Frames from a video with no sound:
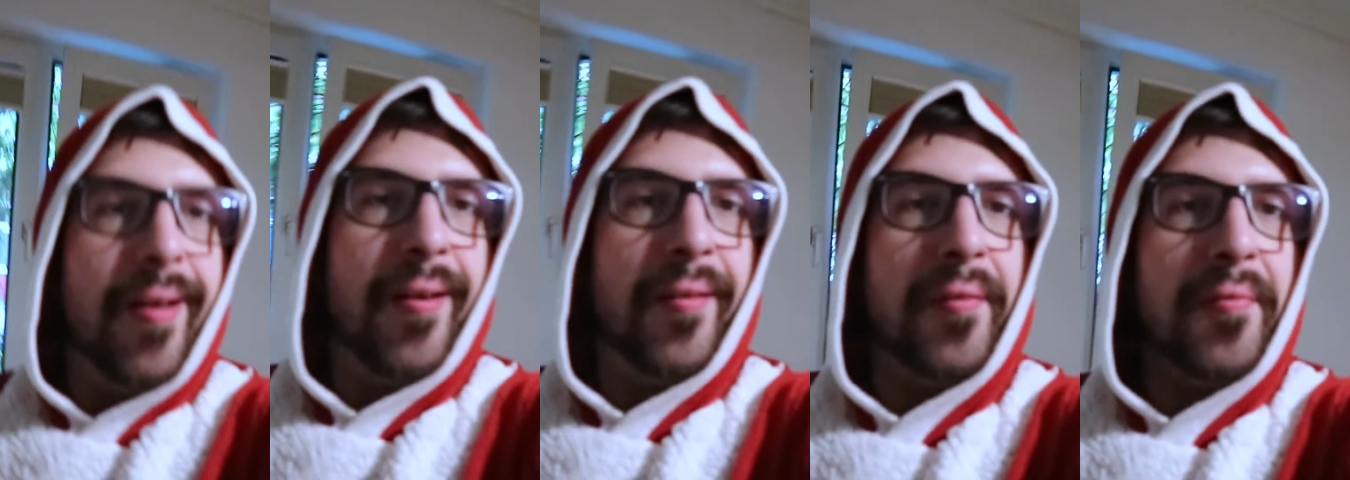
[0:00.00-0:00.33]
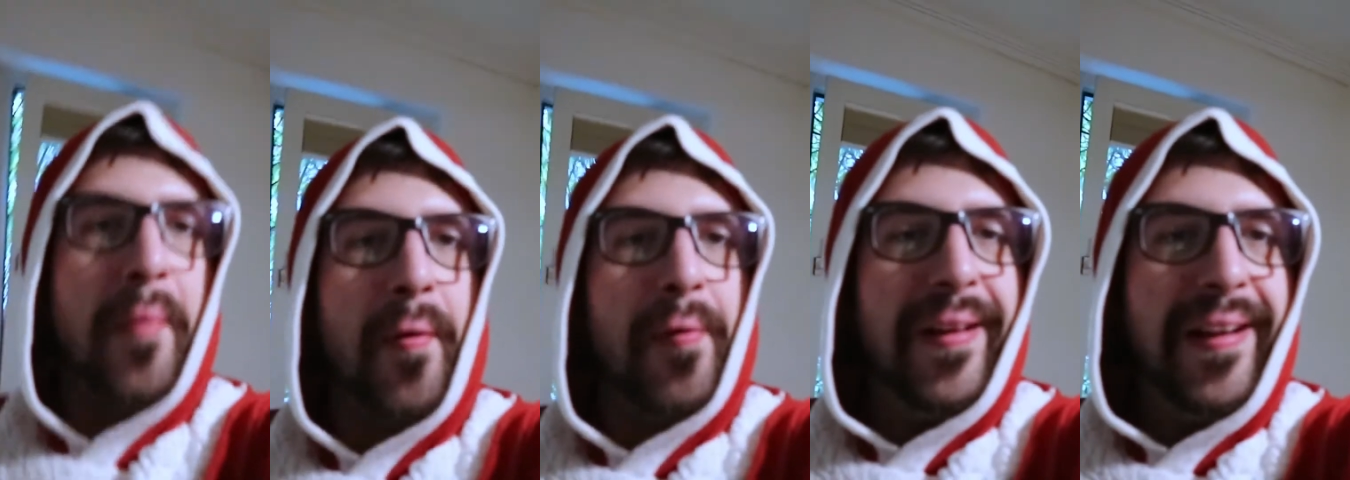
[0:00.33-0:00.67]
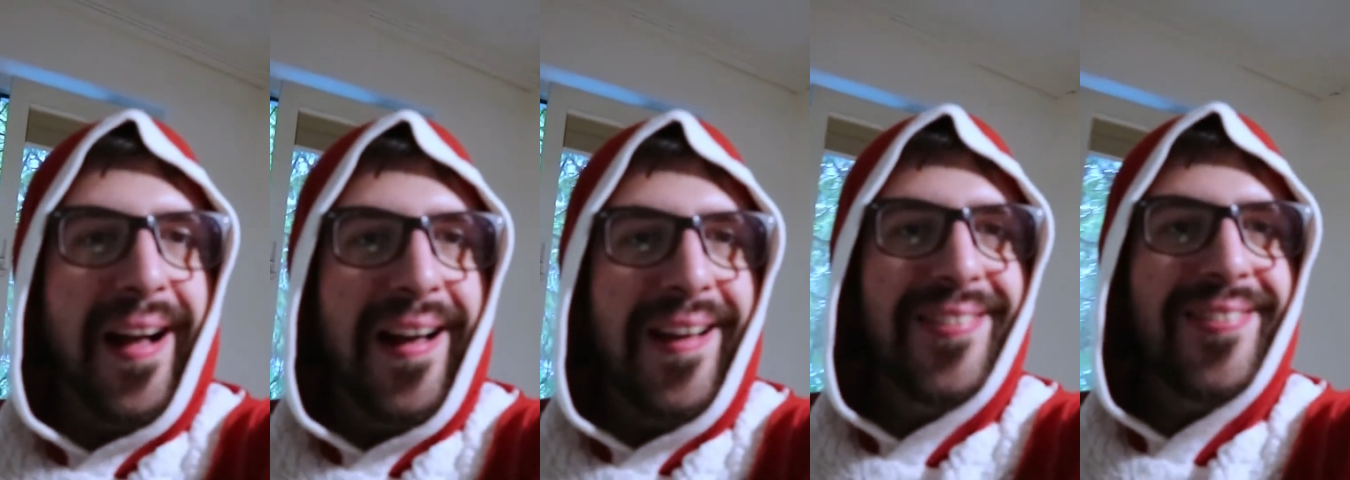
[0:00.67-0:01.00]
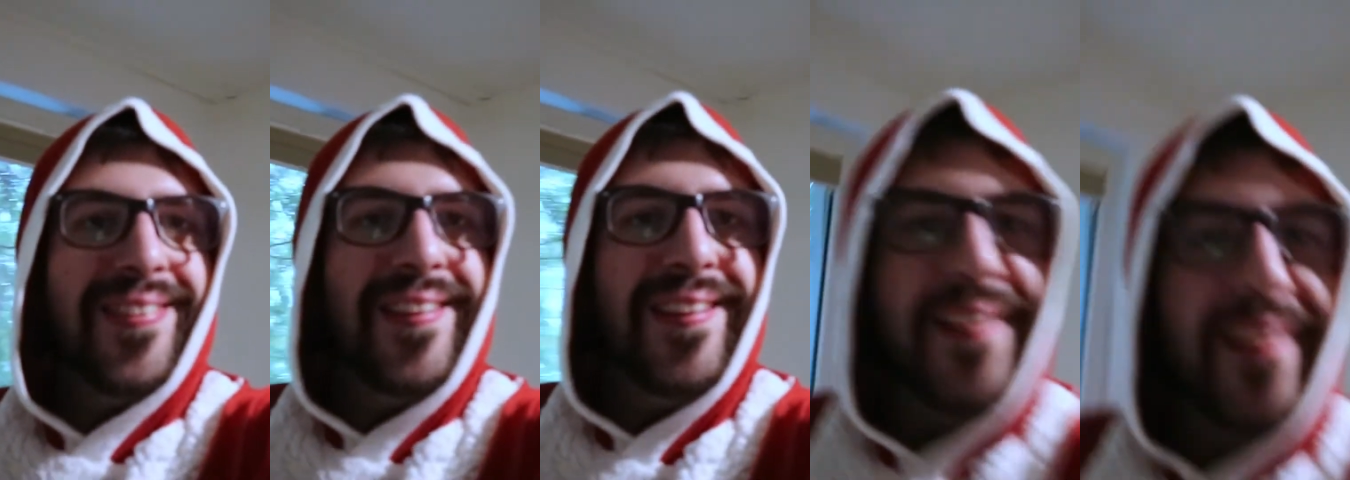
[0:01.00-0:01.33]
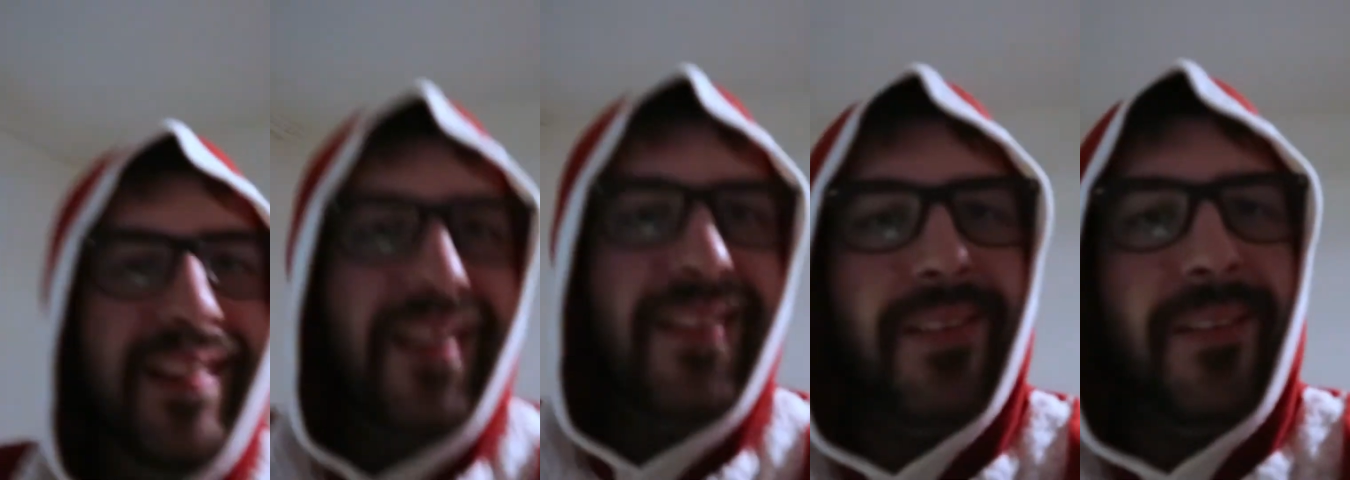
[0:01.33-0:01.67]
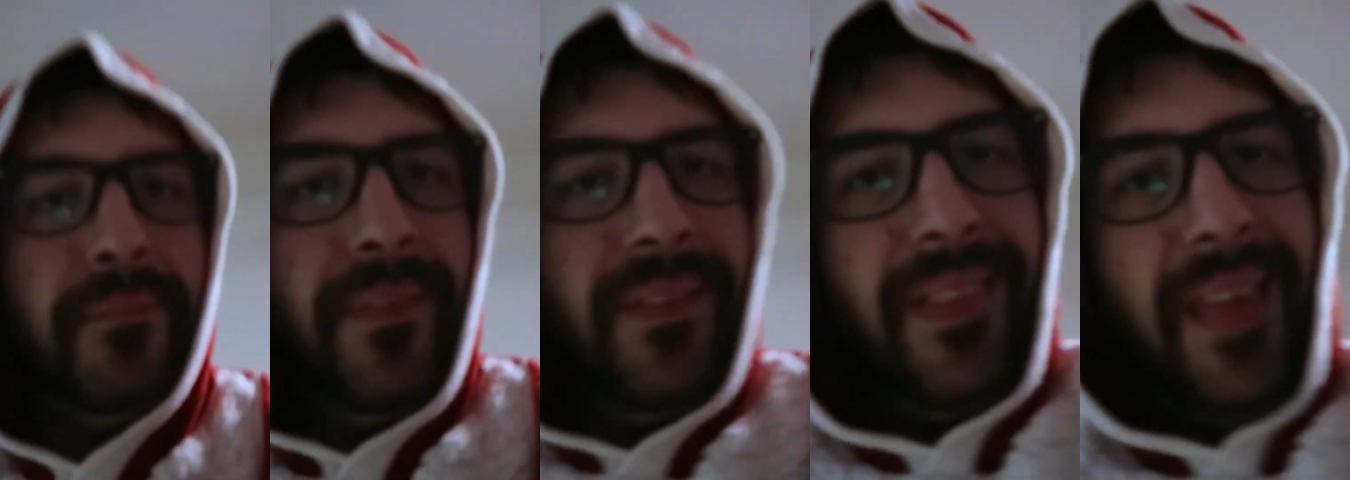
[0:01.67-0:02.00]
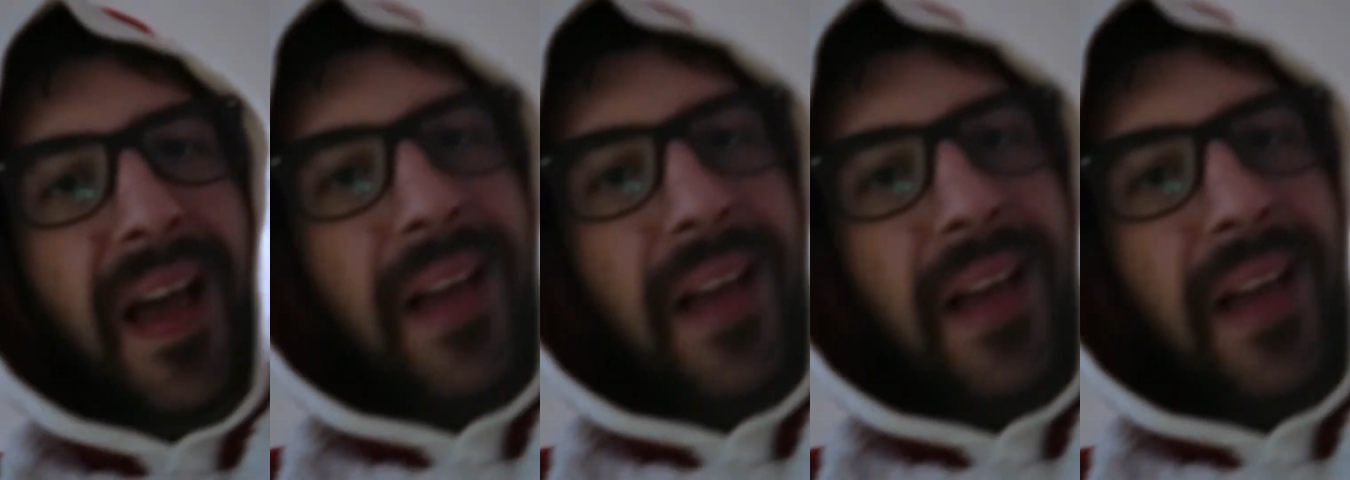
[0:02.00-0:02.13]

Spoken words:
Good morning, guys. Let's open the